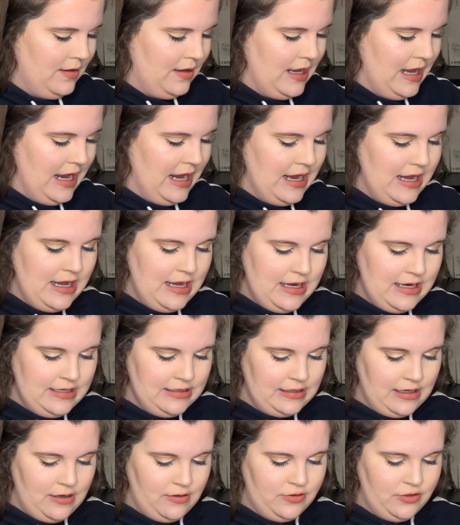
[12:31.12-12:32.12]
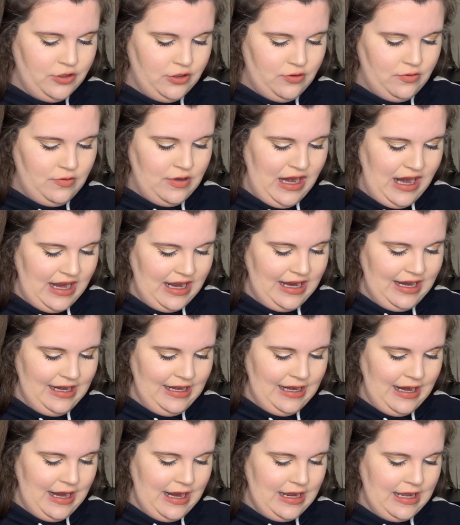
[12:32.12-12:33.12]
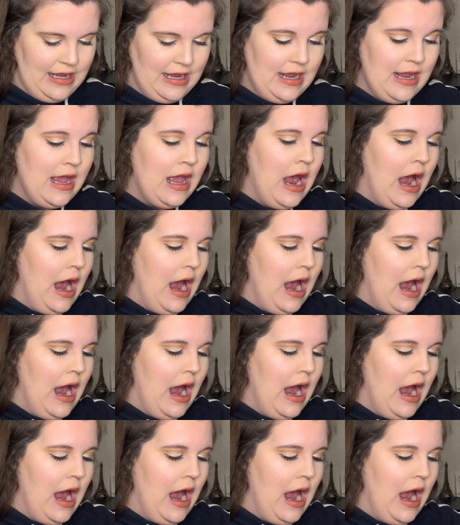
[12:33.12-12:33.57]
And I'll do Nakey Nakey.